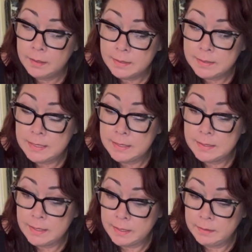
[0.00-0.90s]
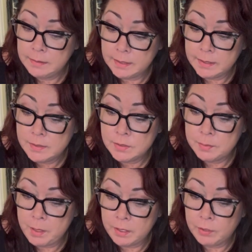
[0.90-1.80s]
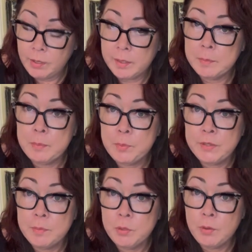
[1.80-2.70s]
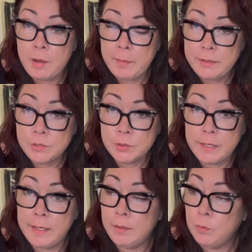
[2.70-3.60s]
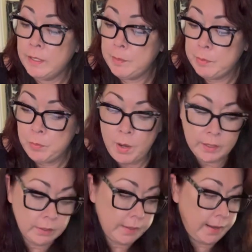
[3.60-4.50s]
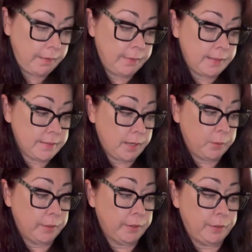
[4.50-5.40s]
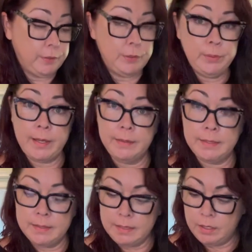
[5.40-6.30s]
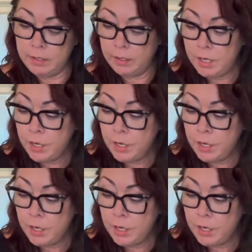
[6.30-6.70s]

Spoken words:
seeds in this tomorrow and I'm going to put them around my tree and keep them watered, and that's how we're going to do that this year.